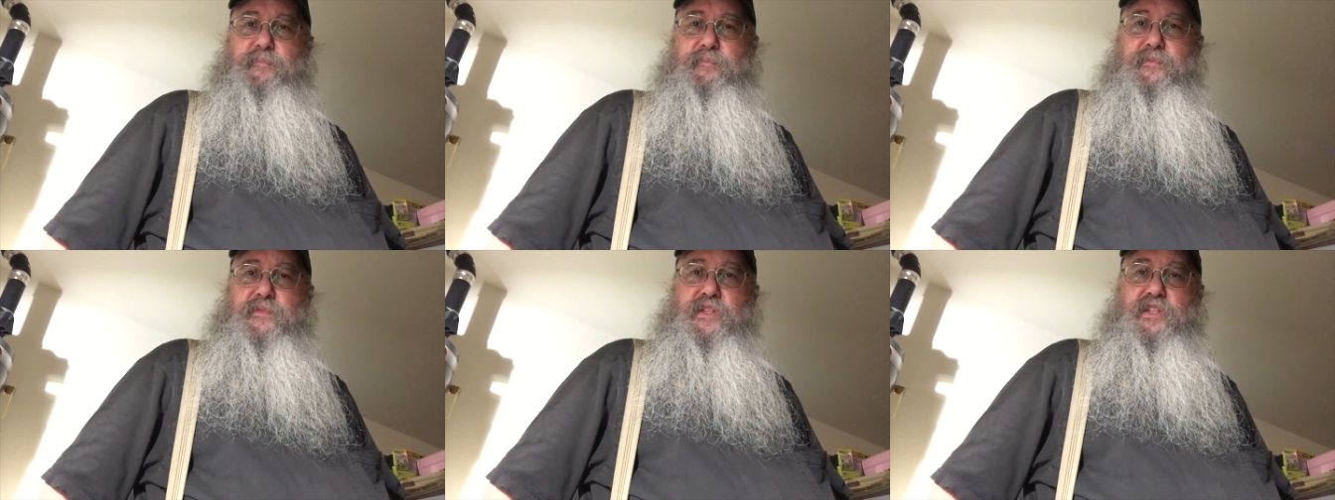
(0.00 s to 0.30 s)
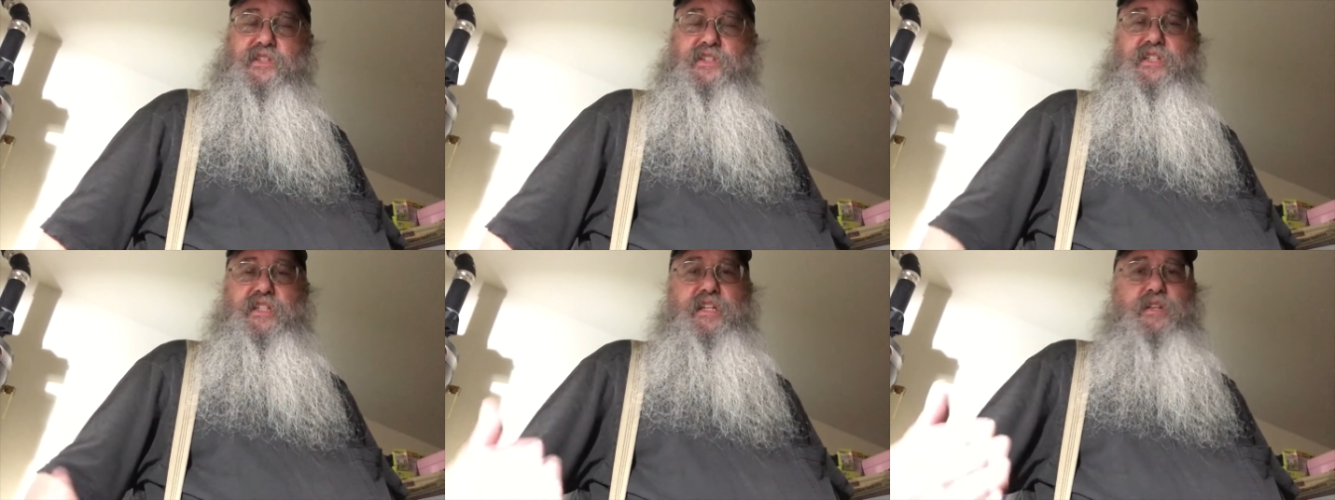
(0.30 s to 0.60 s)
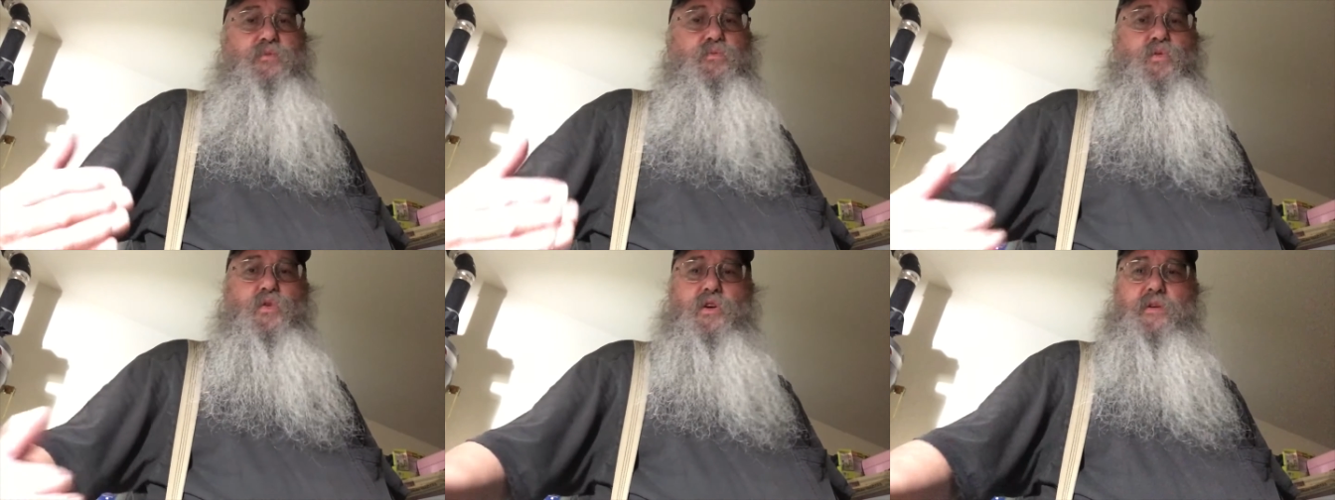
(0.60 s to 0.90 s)
because it's
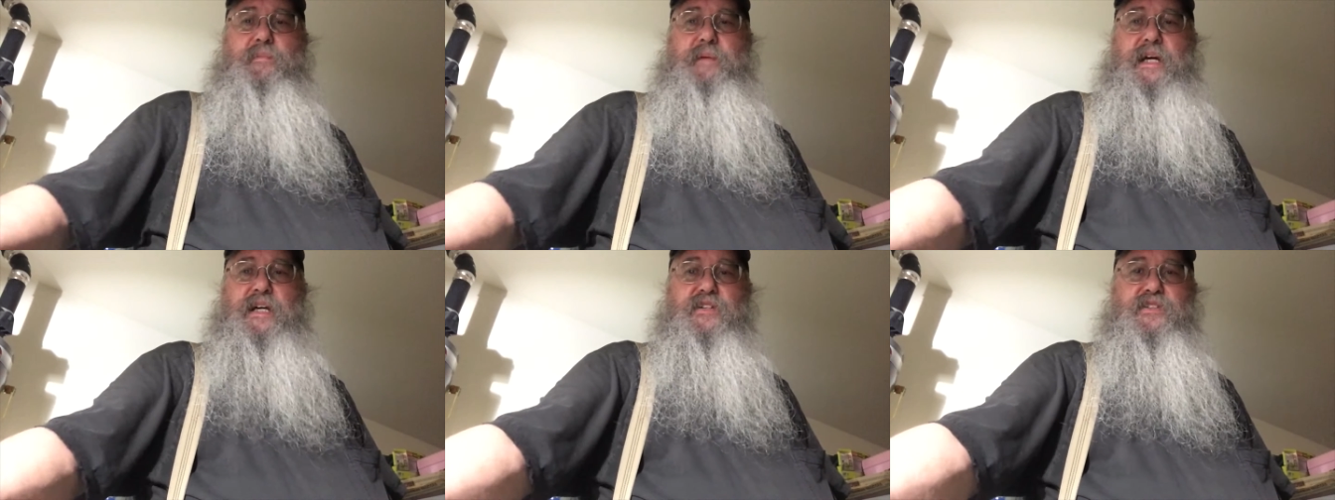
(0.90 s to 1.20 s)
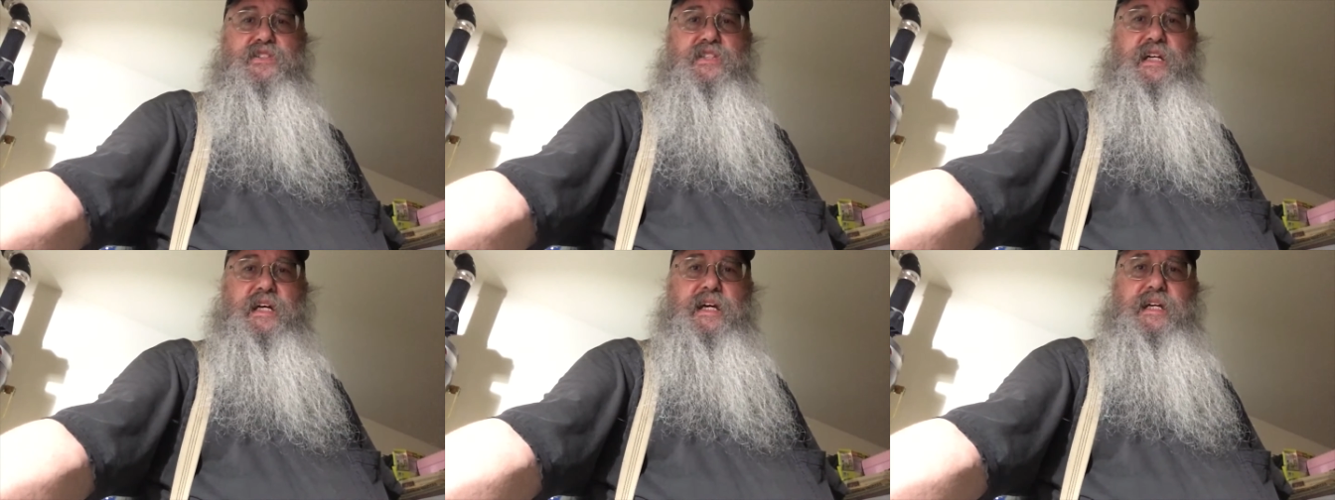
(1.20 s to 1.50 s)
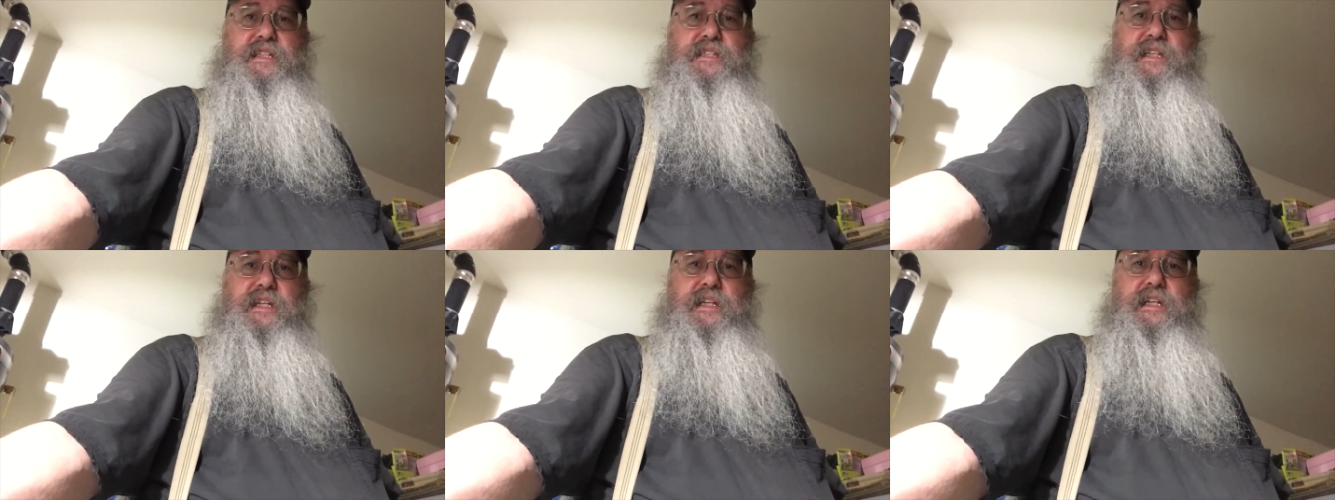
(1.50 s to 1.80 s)
getting warm outside.
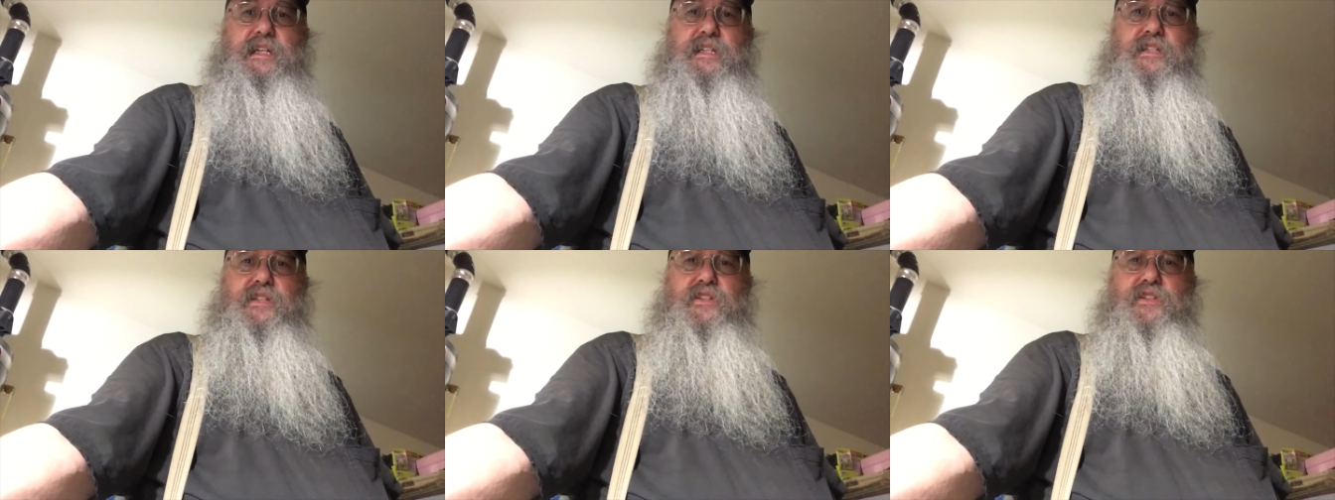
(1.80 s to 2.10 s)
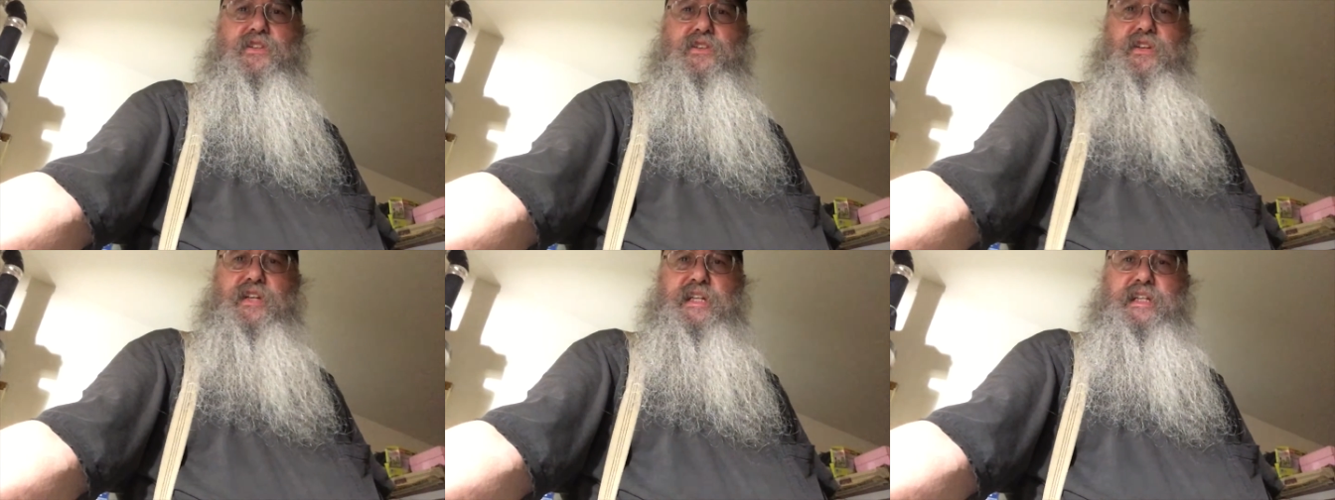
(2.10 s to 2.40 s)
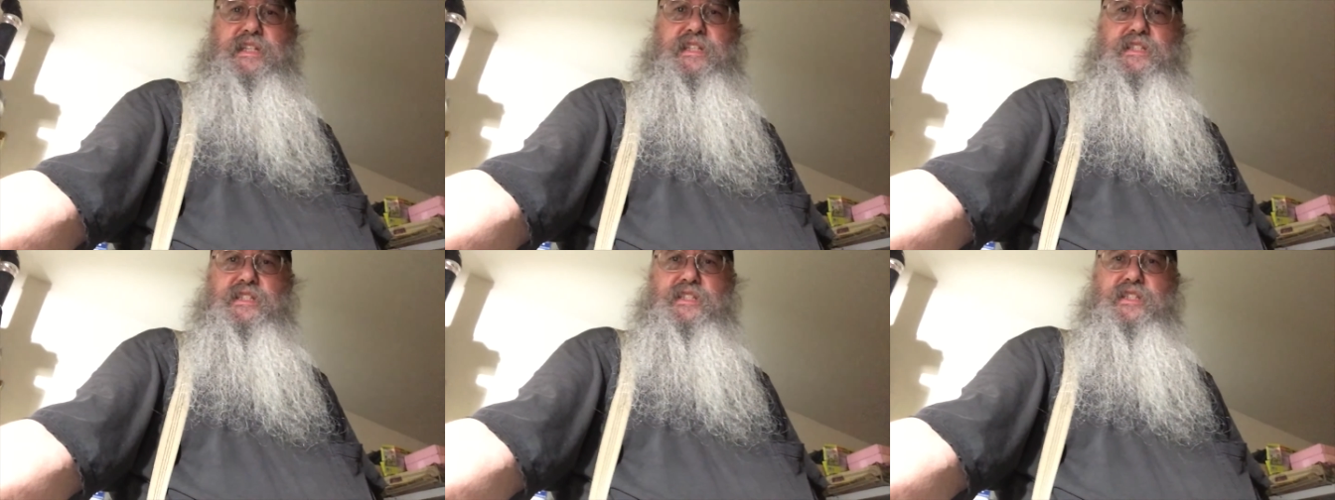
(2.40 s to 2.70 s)
It's like 100
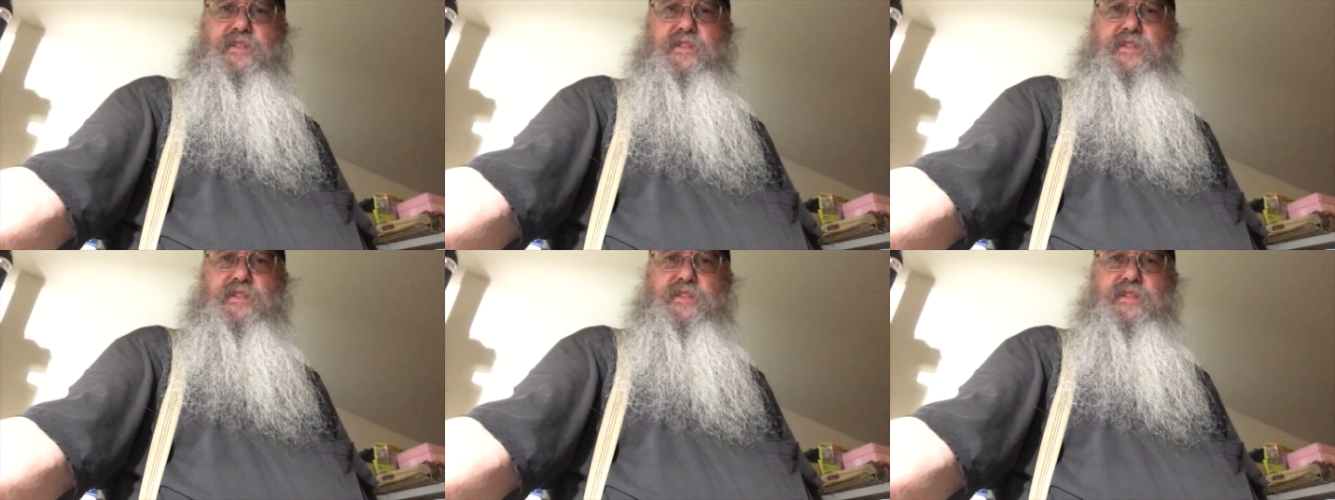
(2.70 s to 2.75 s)
degrees.